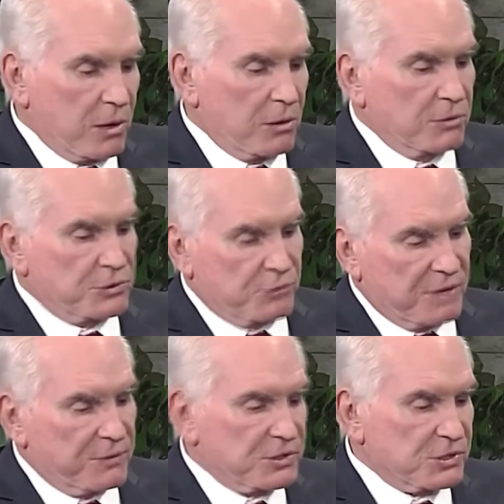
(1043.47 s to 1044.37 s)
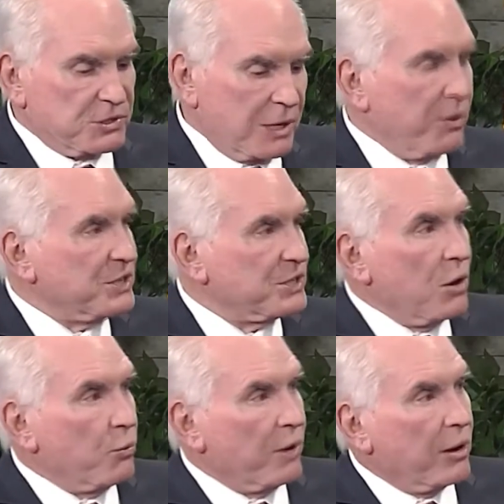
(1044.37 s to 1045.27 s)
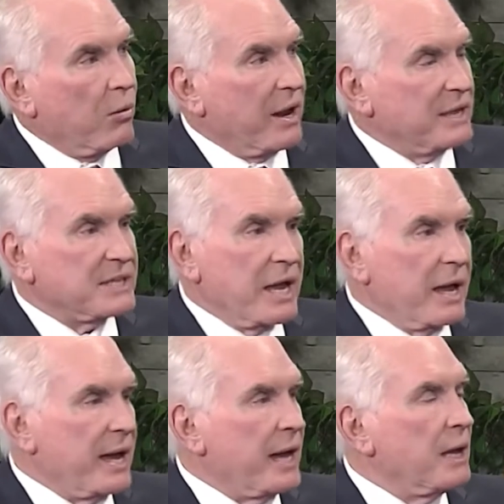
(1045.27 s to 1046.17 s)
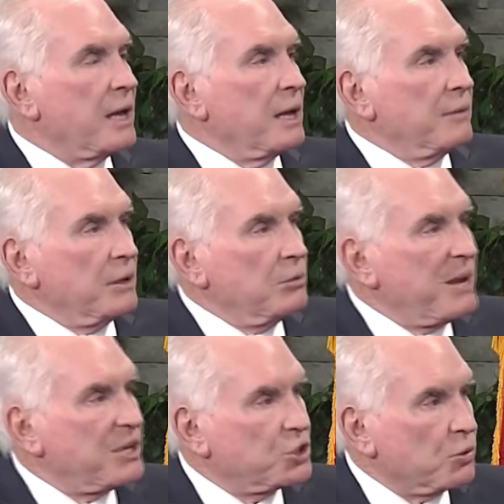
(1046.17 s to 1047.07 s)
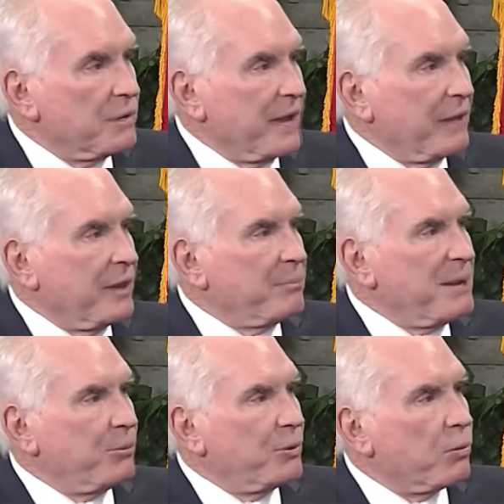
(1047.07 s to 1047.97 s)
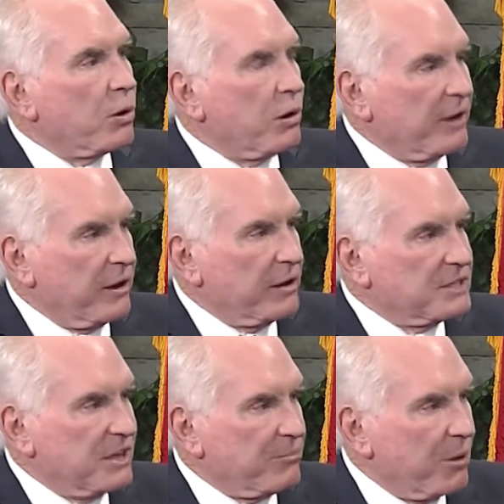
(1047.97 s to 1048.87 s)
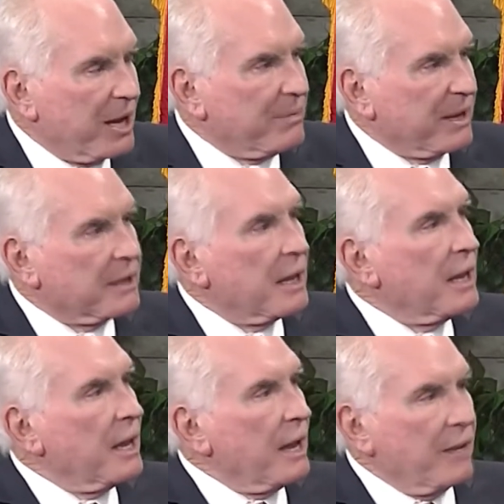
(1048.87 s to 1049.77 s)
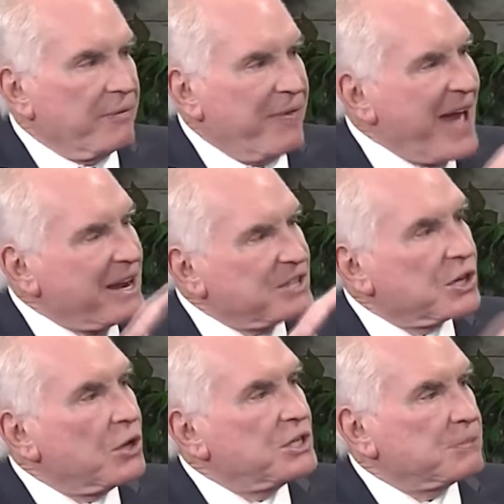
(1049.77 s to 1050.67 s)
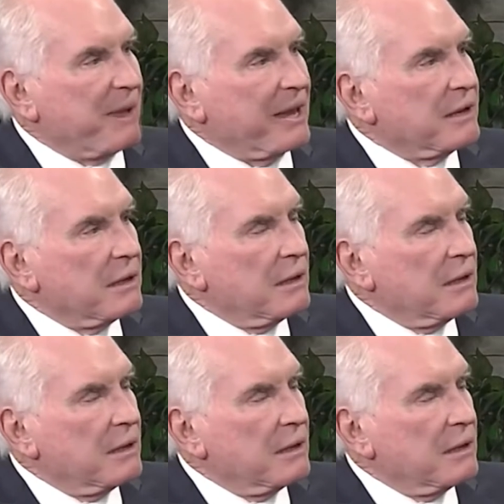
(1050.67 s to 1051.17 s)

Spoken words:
Roads, rivers, runways, railways, making sure that people in the rural areas have broadband, that is a good spend.